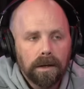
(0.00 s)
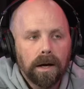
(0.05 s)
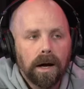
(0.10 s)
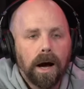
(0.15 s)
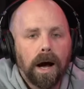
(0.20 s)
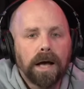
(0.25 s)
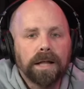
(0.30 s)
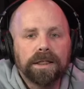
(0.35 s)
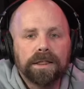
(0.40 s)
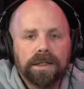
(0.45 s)

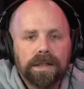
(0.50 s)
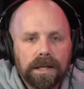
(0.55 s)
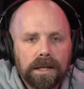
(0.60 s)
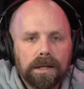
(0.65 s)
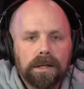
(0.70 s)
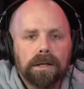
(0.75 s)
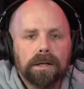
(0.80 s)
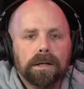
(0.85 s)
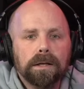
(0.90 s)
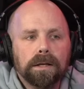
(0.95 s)
I
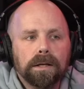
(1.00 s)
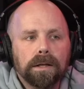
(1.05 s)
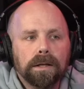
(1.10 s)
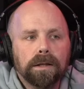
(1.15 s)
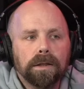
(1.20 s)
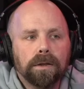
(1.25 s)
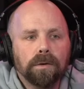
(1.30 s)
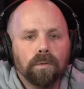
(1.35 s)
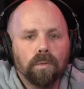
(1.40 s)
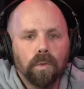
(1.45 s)
think
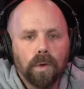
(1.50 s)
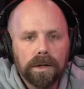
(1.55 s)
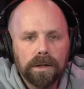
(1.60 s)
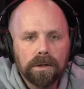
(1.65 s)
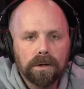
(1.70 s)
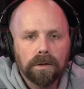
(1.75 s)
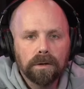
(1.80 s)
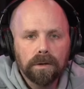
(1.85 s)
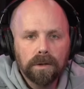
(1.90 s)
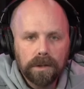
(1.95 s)
that what
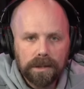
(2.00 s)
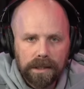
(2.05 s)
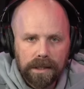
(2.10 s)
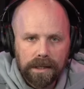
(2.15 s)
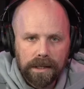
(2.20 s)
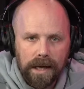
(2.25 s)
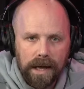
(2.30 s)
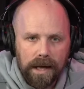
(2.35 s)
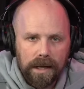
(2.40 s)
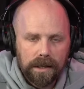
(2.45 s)
you're
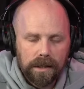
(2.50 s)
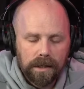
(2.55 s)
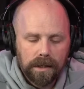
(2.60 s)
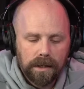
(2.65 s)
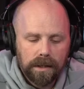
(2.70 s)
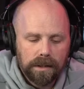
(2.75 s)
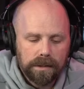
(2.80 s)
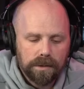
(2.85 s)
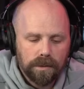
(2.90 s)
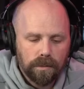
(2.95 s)
looking at
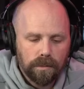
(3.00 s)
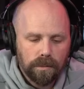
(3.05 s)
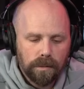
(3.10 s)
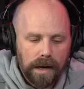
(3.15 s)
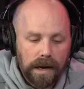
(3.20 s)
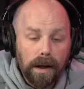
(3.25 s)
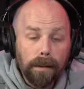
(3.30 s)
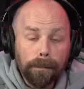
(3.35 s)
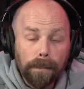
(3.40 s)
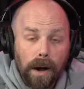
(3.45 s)
is a
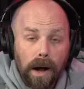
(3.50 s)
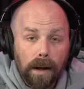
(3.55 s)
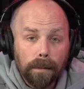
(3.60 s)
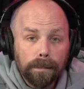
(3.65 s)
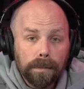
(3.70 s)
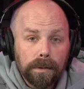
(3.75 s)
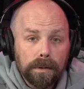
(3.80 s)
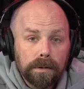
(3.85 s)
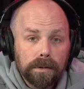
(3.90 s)
ramp up,